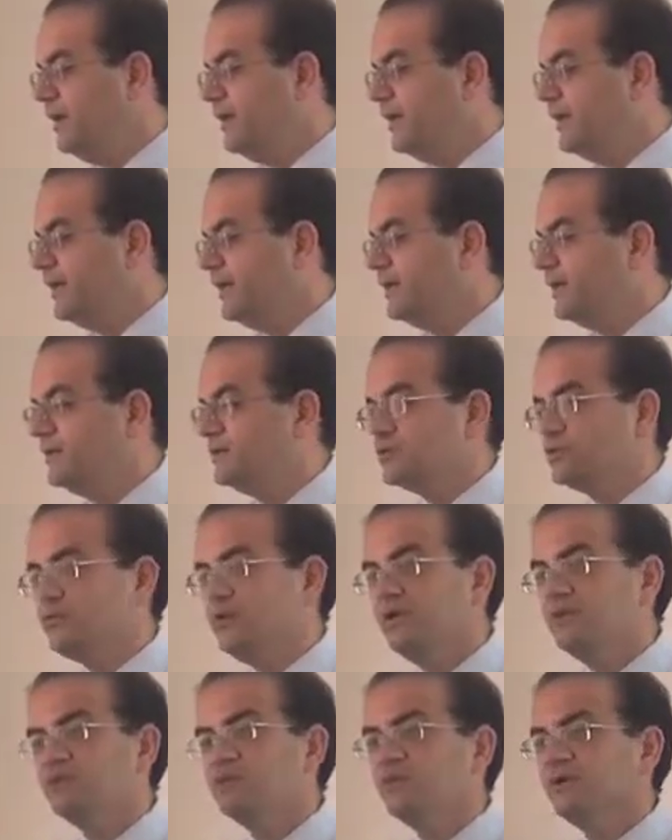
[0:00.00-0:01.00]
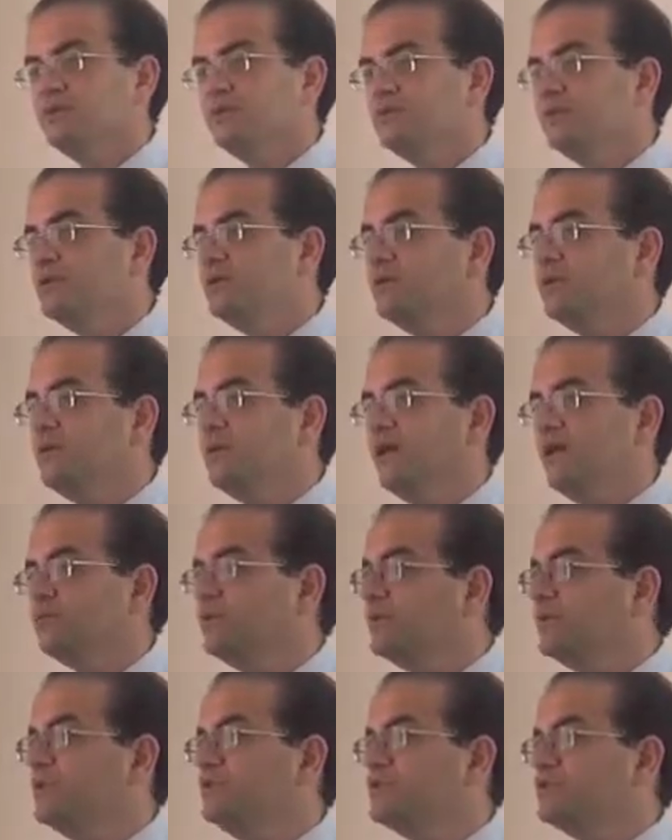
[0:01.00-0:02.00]
It's great for community
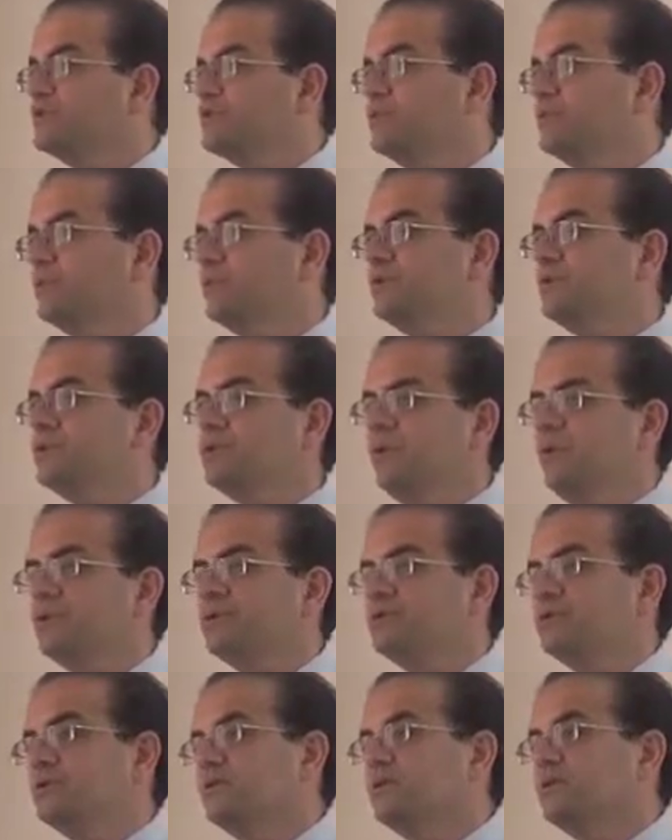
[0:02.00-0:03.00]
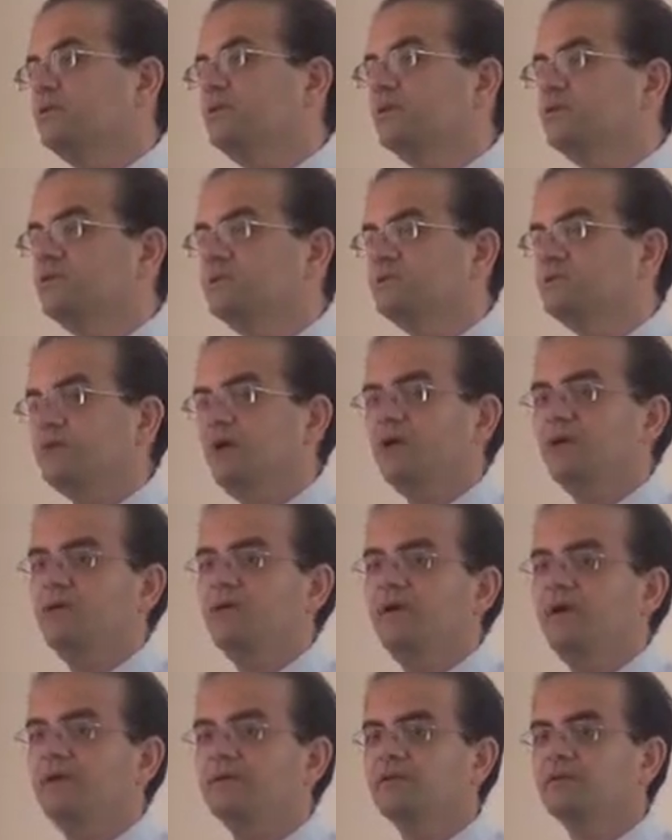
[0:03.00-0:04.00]
outreach. When you go into the community to talk
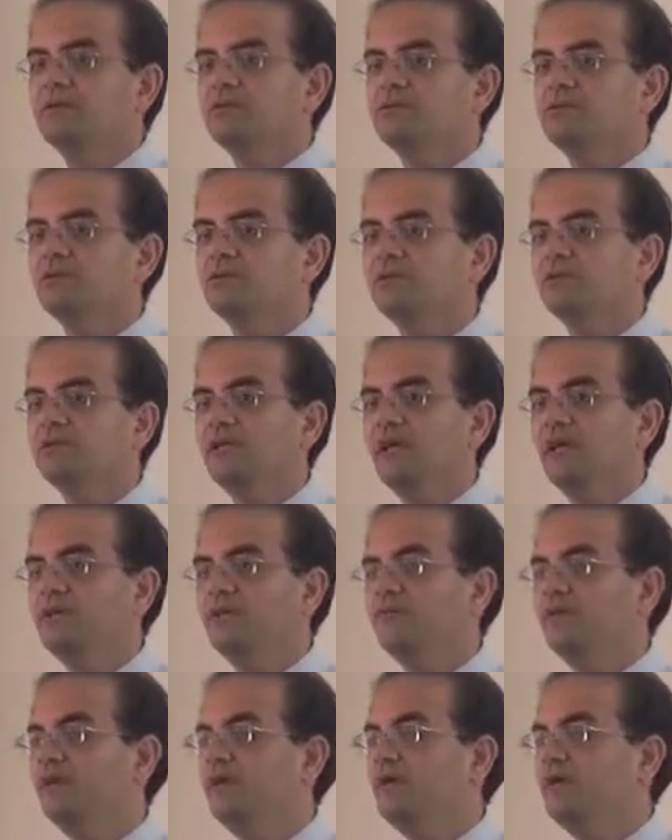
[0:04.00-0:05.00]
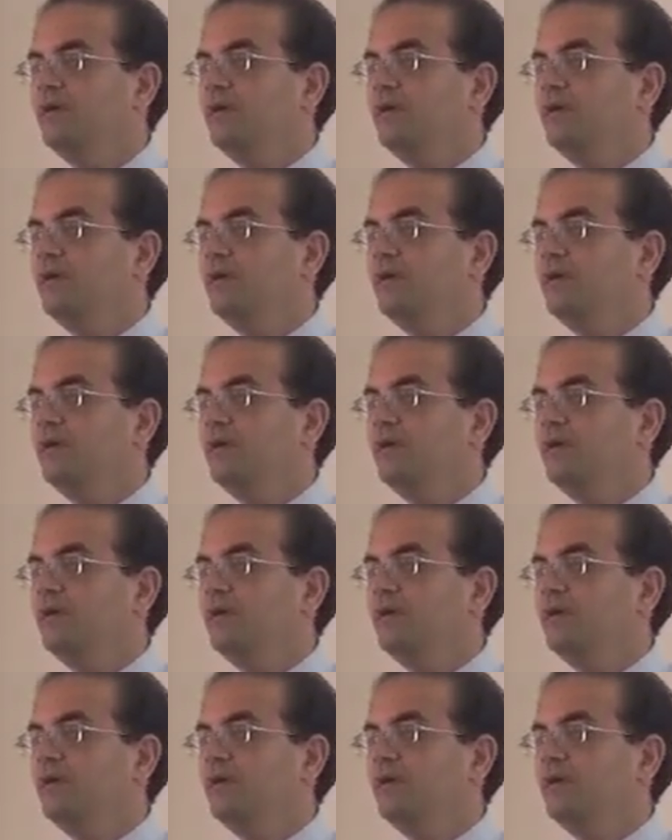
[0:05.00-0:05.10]
about it, it's good to have